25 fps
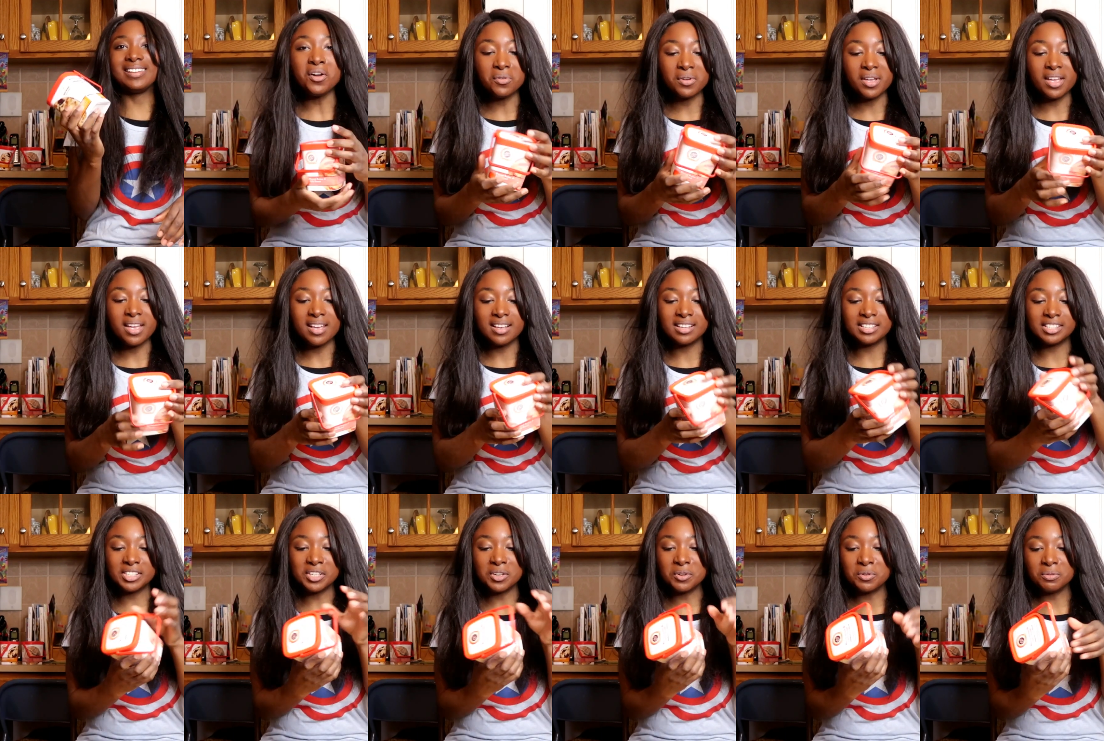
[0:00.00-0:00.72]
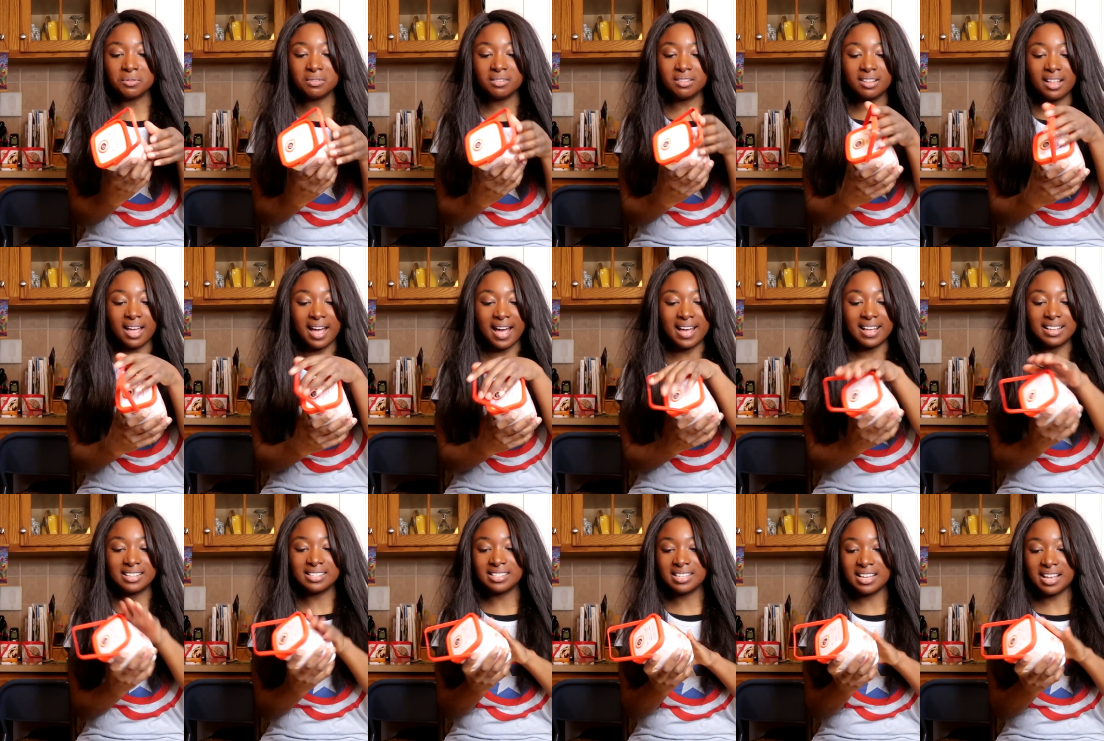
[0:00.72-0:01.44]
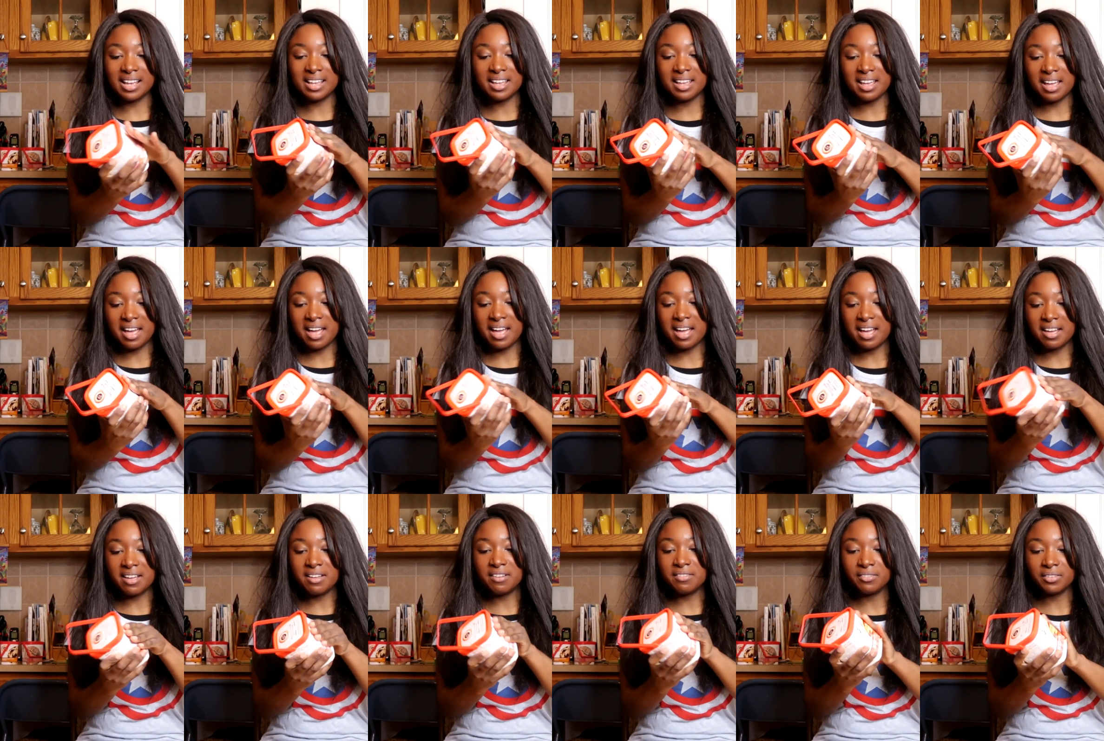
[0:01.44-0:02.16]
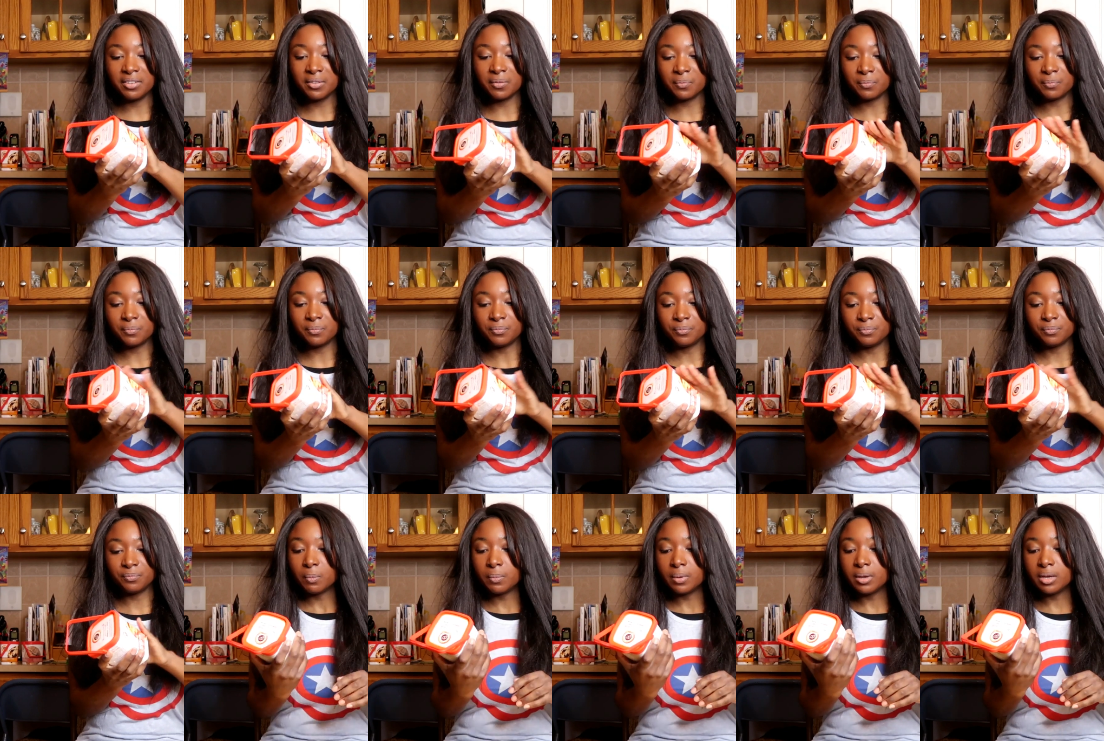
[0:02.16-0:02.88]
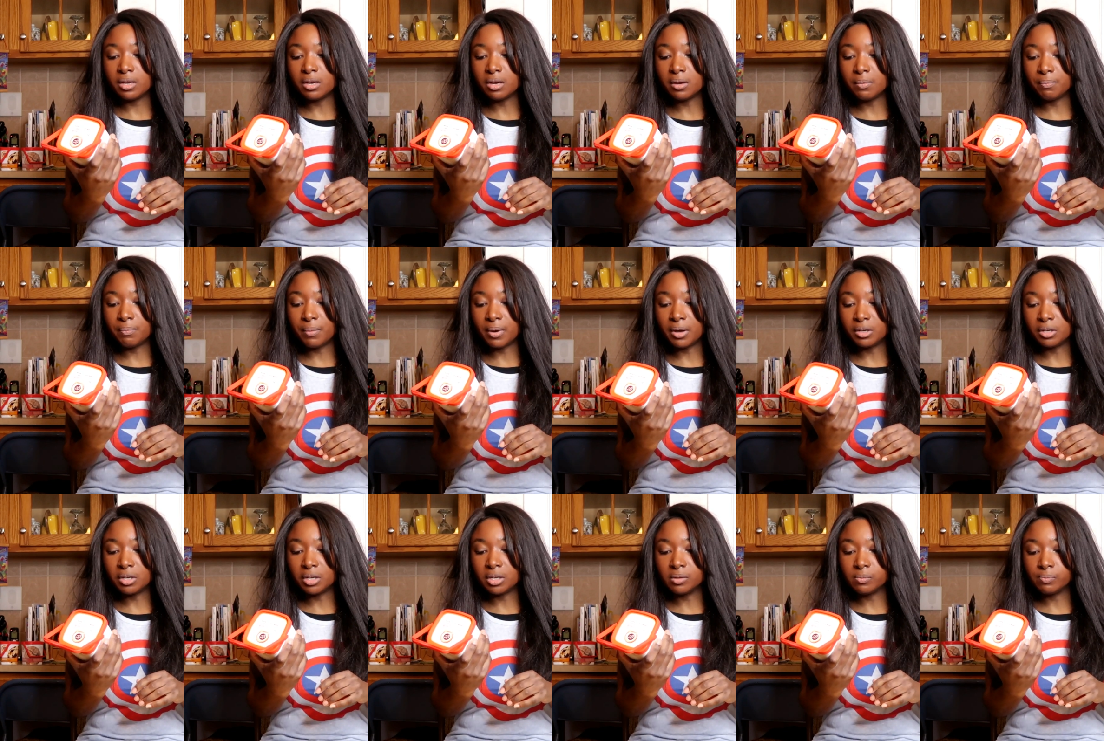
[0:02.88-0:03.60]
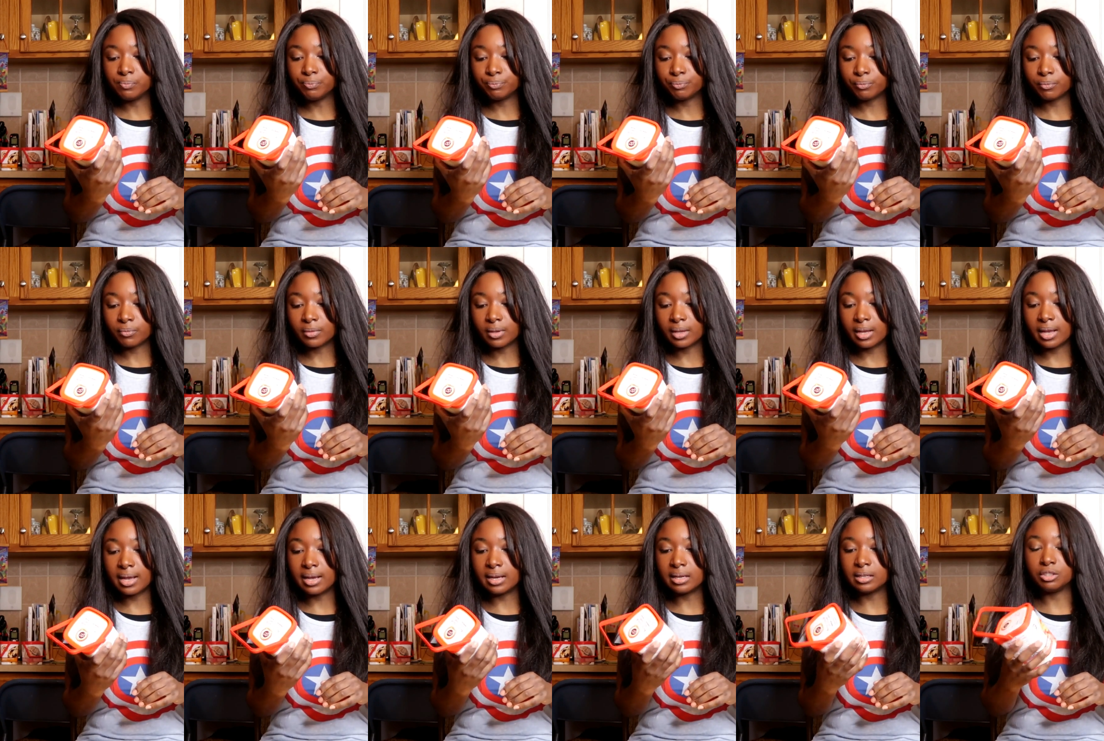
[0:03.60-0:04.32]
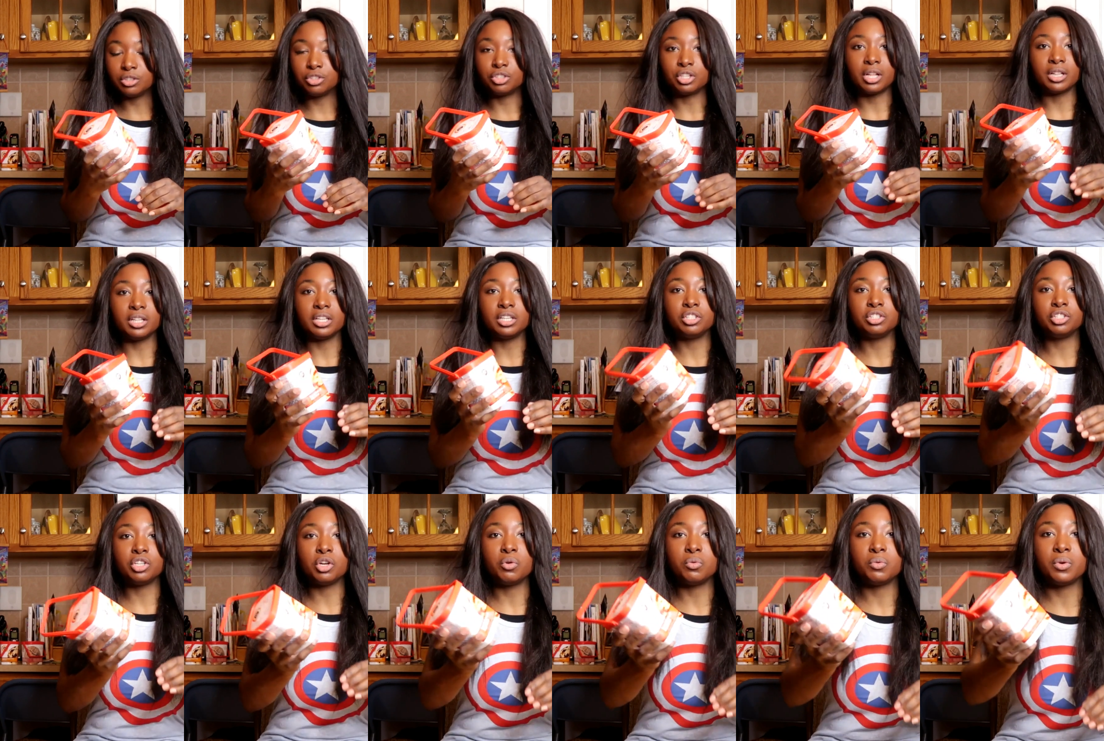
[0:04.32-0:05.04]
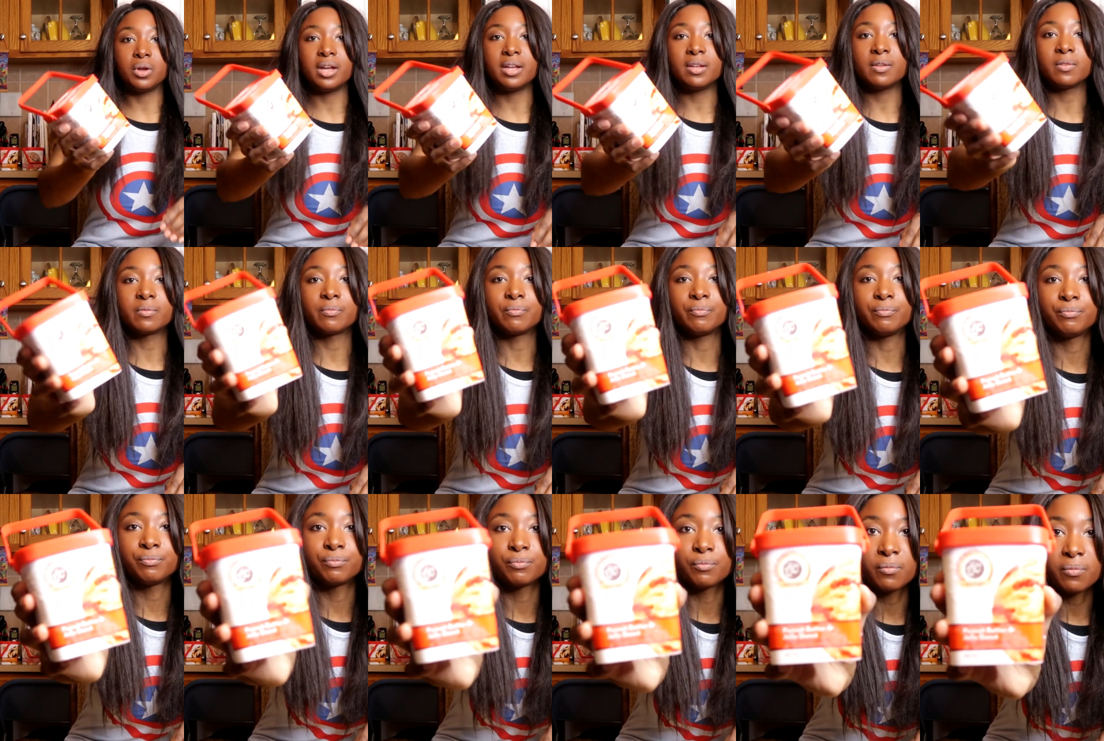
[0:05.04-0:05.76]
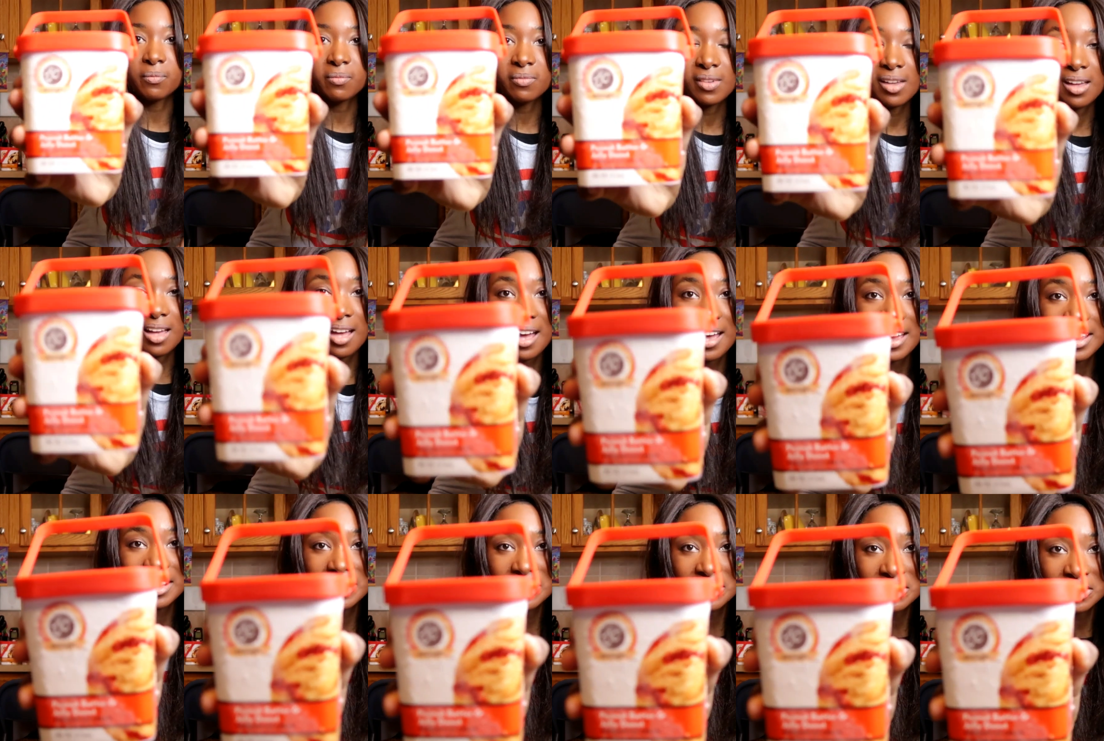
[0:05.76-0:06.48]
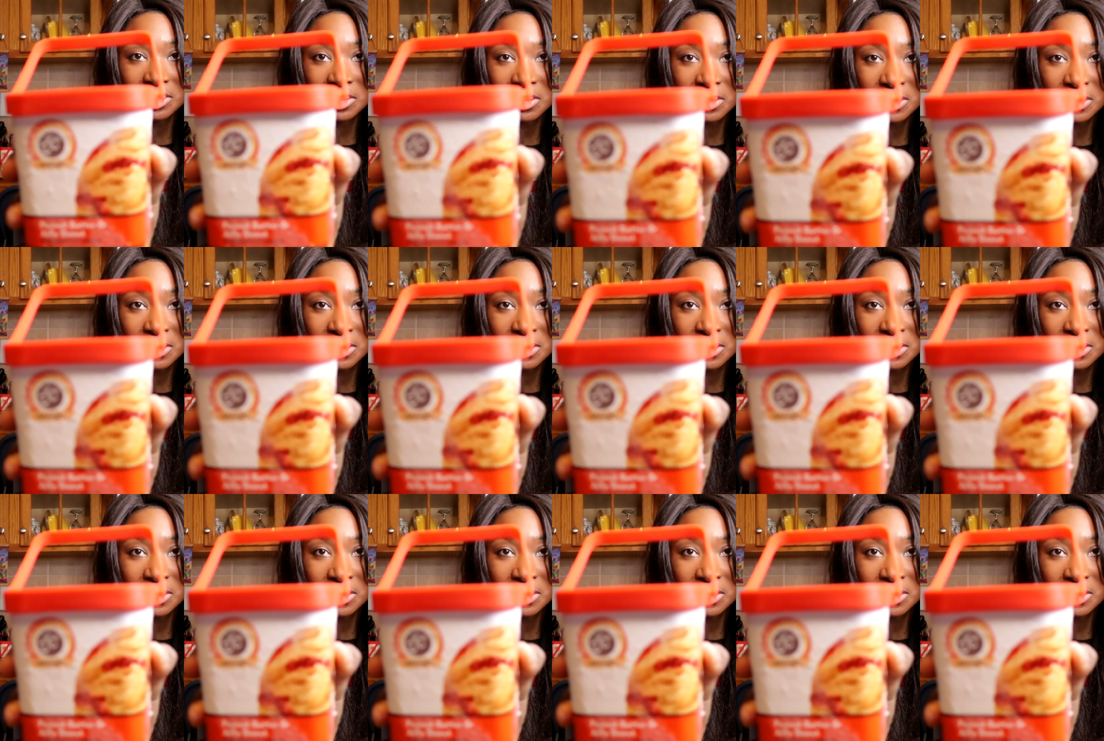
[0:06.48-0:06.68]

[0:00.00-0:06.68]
Okay, so last I have peanut butter and jelly donut ice